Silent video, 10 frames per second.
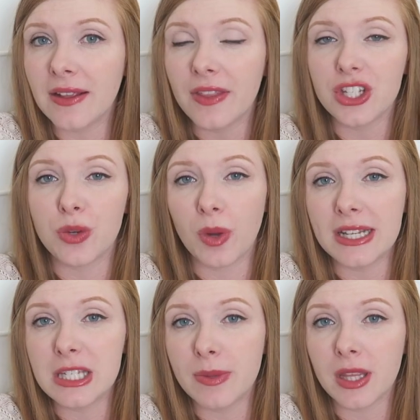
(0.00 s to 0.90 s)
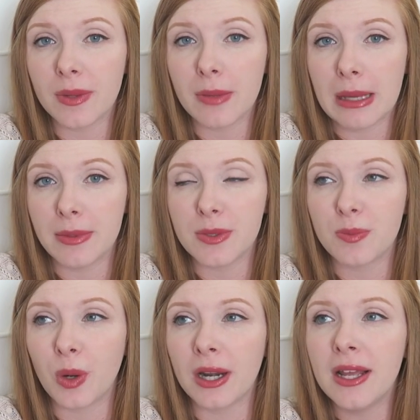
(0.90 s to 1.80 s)
there and that she wanted to be there when the baby was
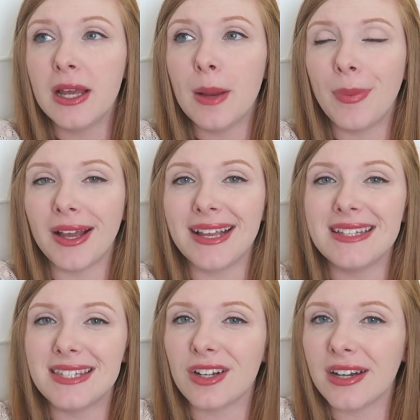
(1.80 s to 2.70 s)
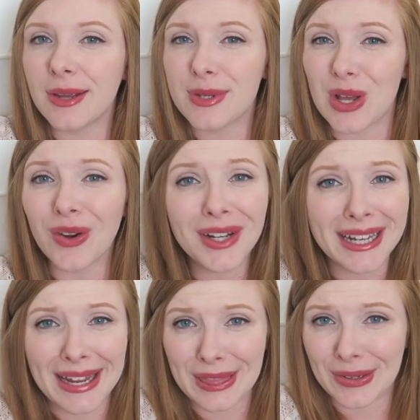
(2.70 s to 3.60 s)
born. But considering it was
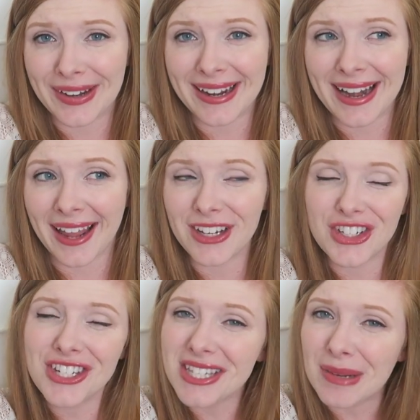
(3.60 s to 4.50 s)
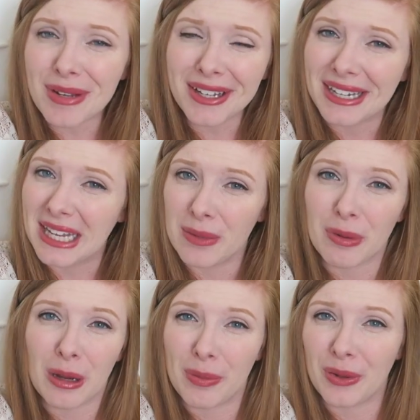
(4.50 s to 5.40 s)
already 8.30 at night, she's, I'm not gonna keep
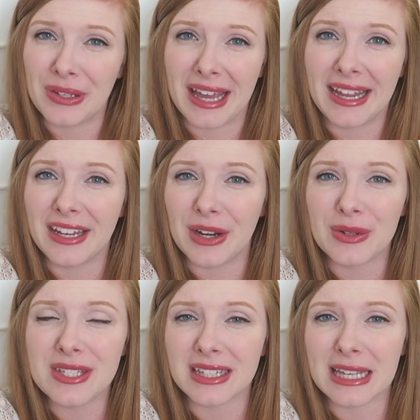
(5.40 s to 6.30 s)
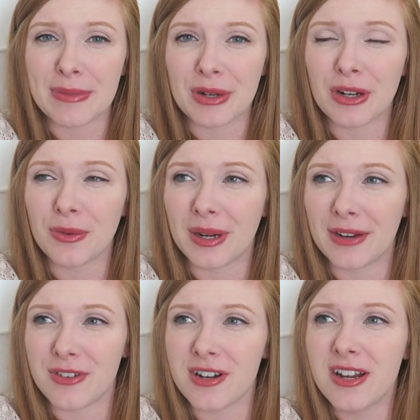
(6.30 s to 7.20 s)
her up all night, you know, to labor or
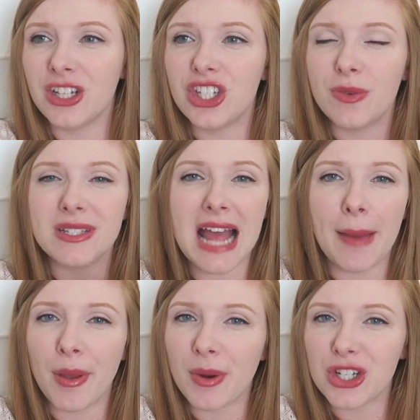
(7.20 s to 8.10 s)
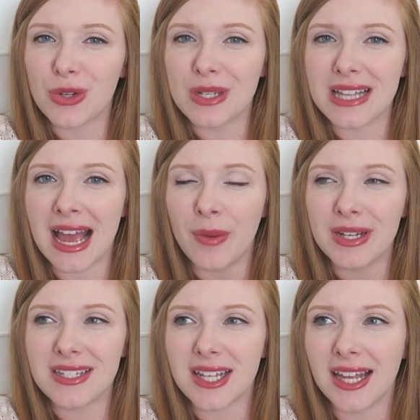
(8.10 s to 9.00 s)
whatever. And she was happy where she was at. We
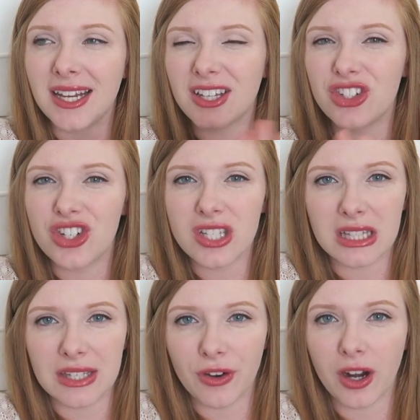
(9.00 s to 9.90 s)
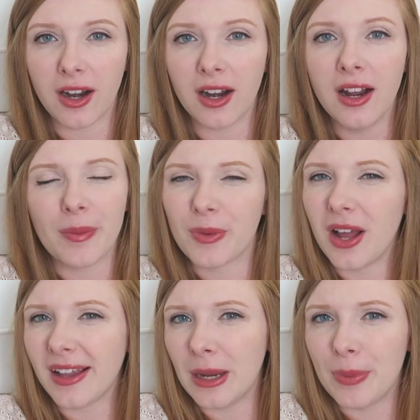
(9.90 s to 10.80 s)
decided let's just leave her. We're
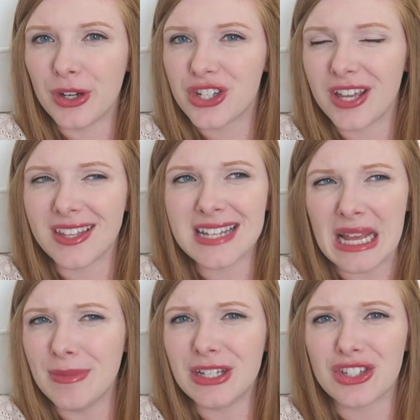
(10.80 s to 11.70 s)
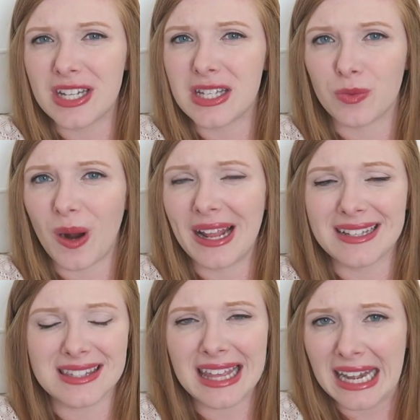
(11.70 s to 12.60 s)
not gonna push it. The timing just isn't right.
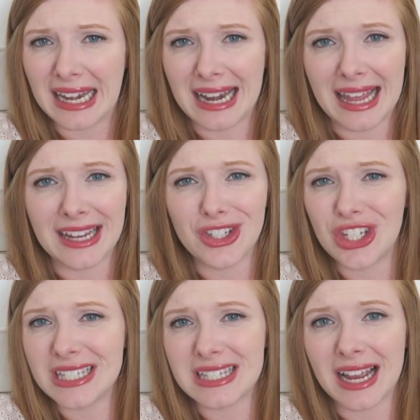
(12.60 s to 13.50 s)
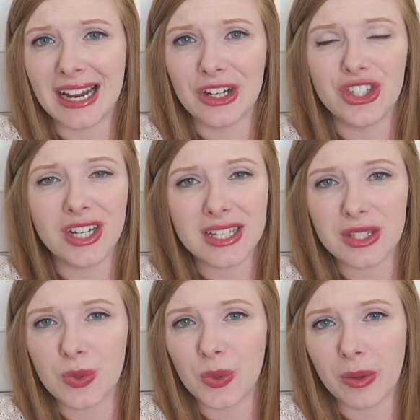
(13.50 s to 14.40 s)
It's late at night. She's tired. She has
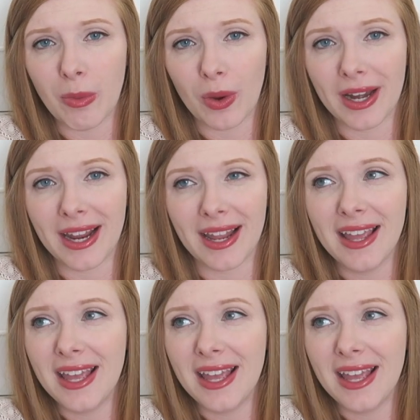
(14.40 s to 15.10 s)
school in the morning.